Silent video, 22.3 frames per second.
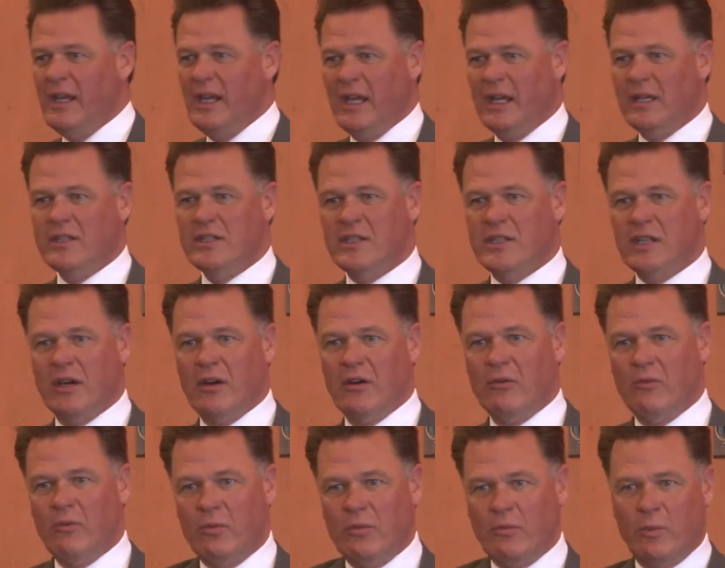And
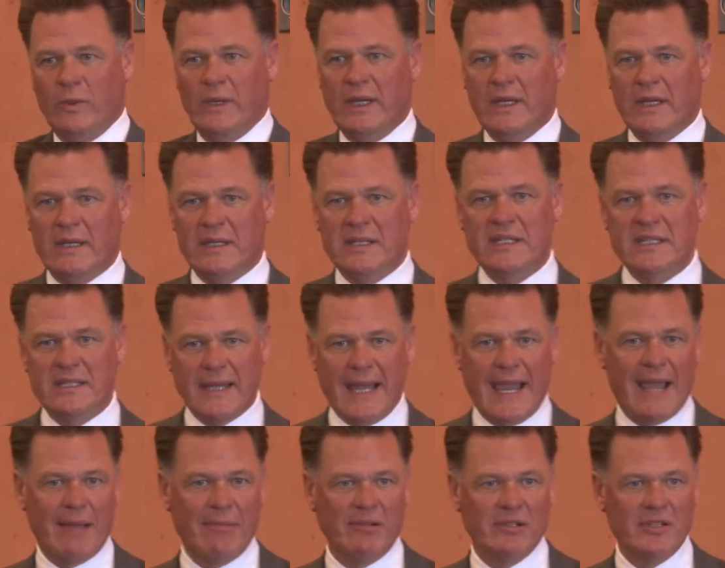so we
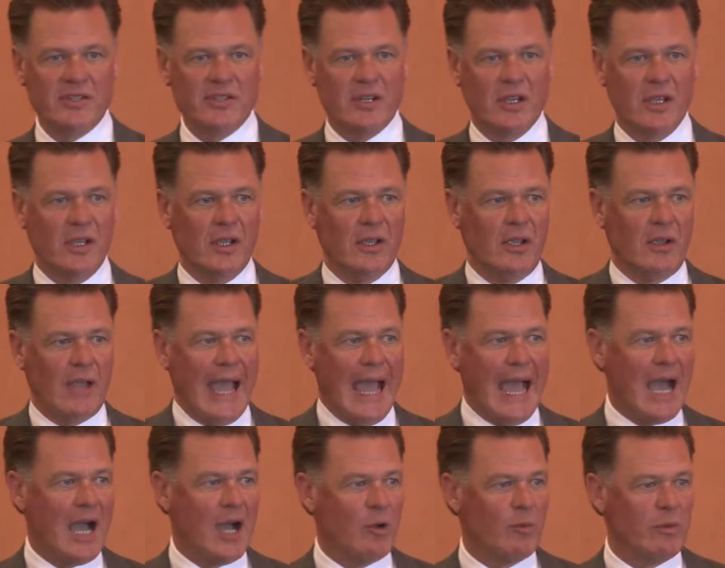establish
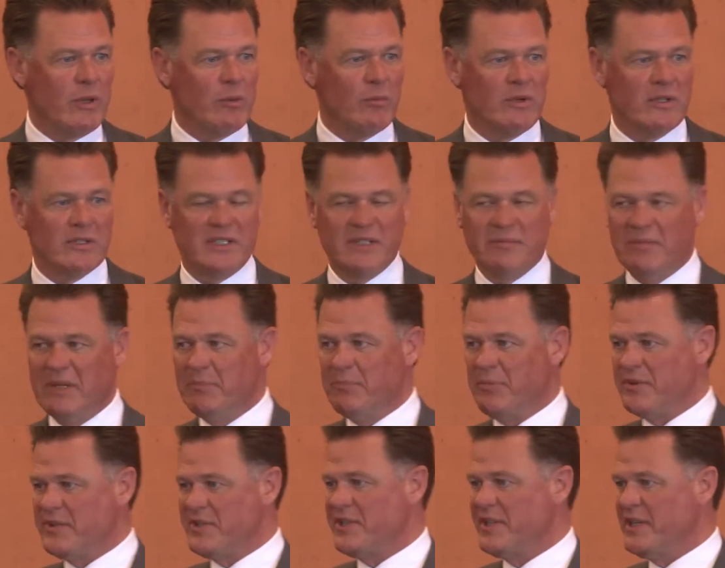how we want to be
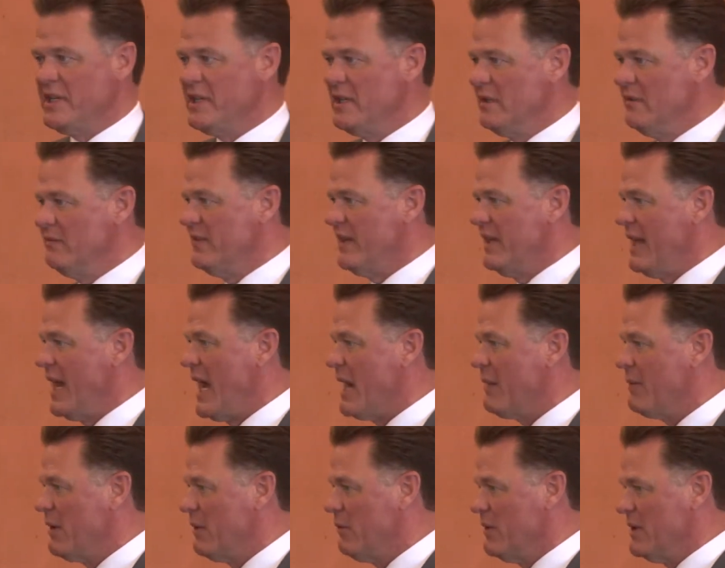perceived and how
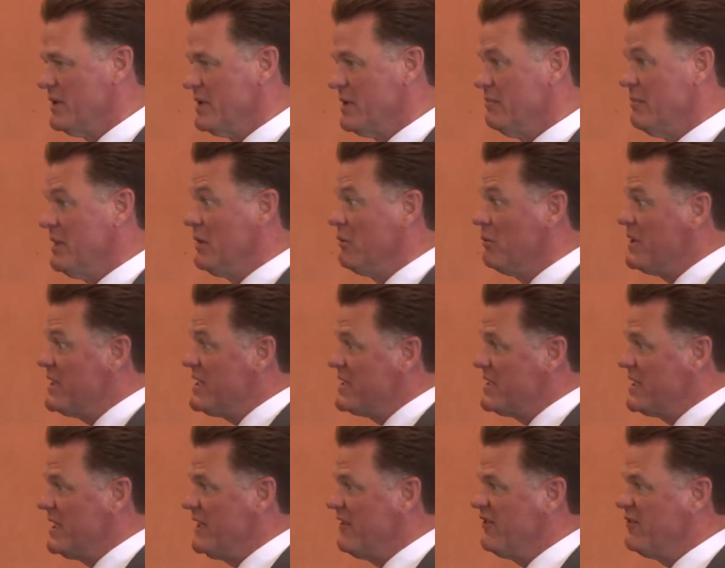we want to be
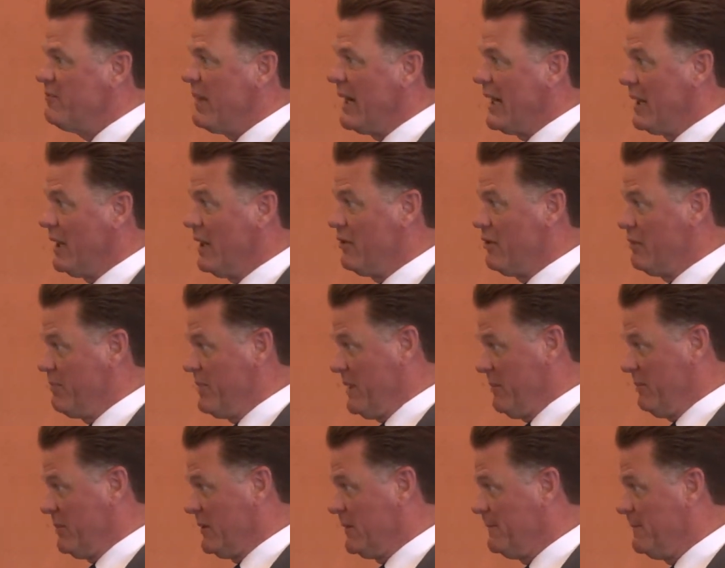received by other
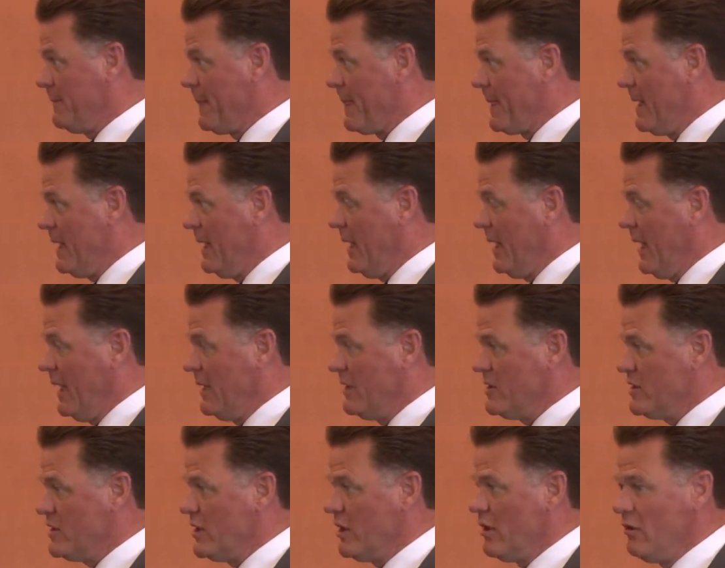people. And
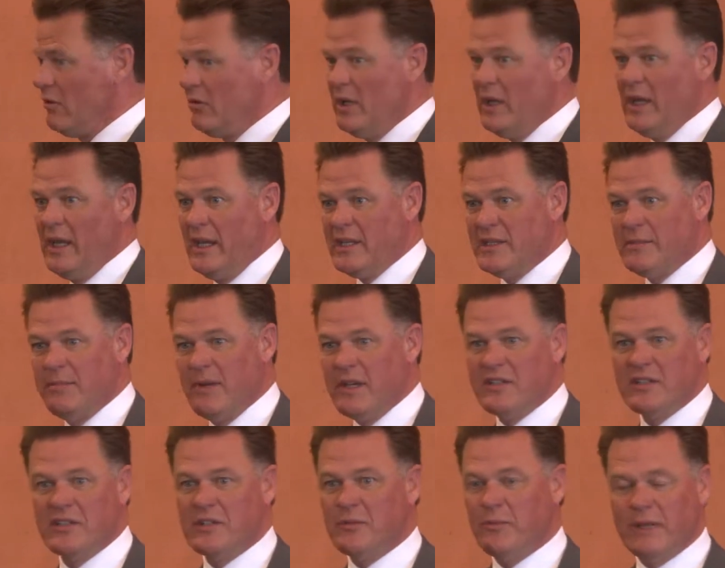so as
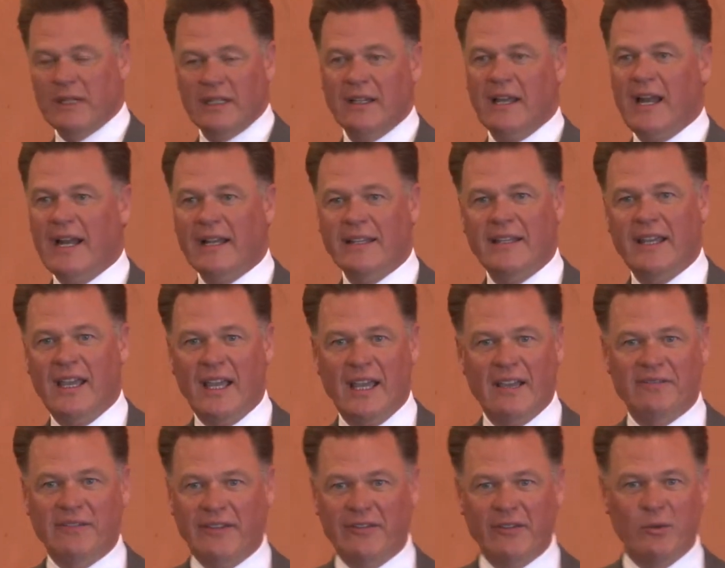much as we'd like to
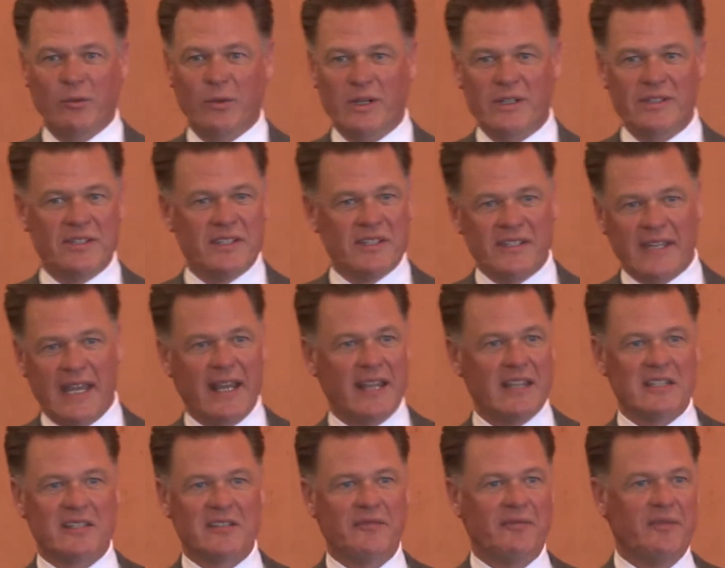have everyone just take
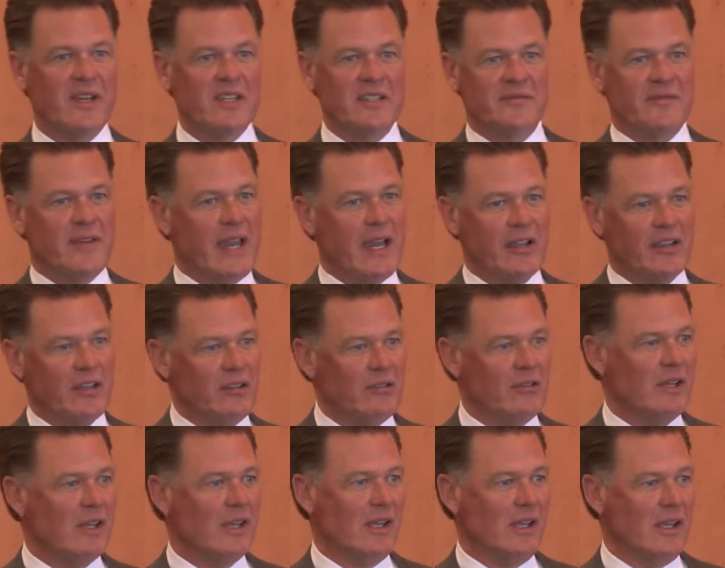us at face value
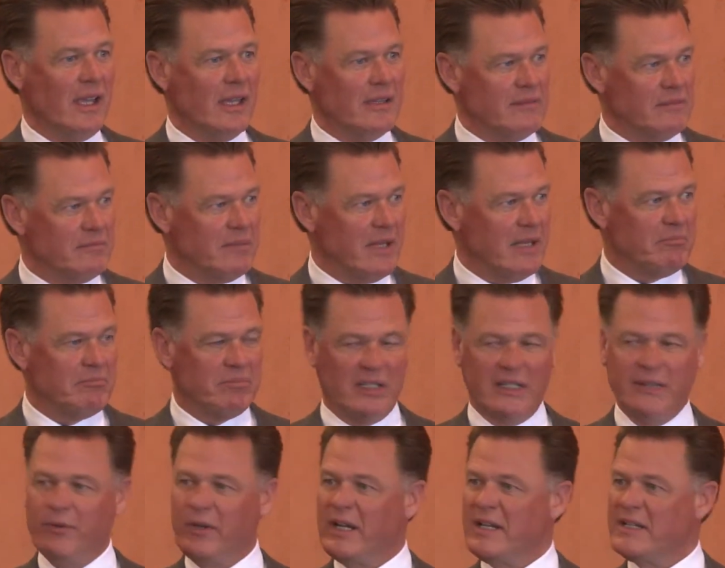and
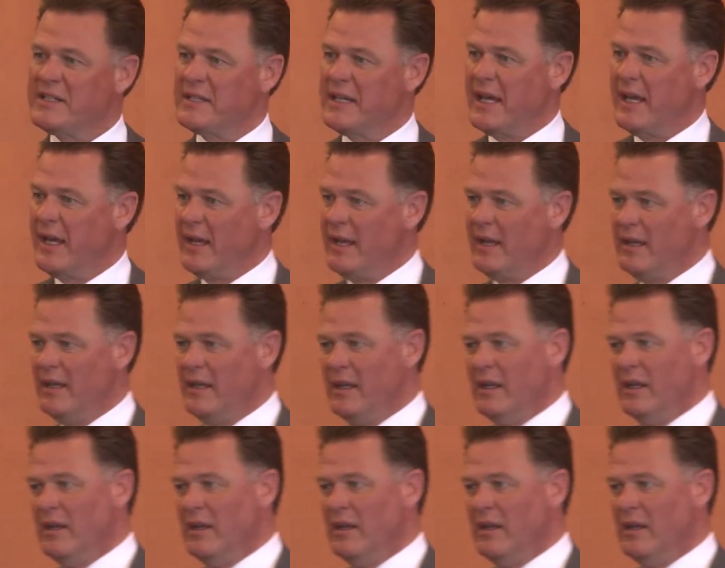believe what I say,